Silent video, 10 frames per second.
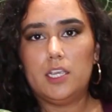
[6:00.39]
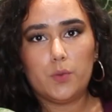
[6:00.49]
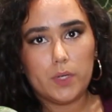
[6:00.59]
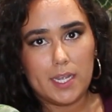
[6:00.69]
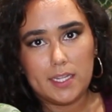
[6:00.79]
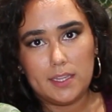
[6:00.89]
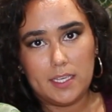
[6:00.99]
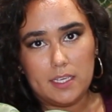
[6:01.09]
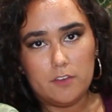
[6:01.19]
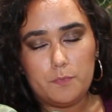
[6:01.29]
Here where I
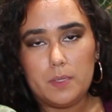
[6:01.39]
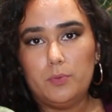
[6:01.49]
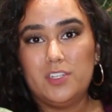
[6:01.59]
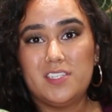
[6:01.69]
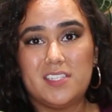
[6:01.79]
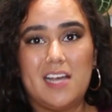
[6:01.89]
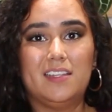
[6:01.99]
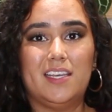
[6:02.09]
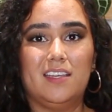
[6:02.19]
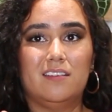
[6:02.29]
live, people are
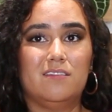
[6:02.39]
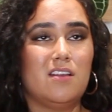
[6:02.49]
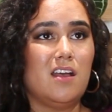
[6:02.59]
selling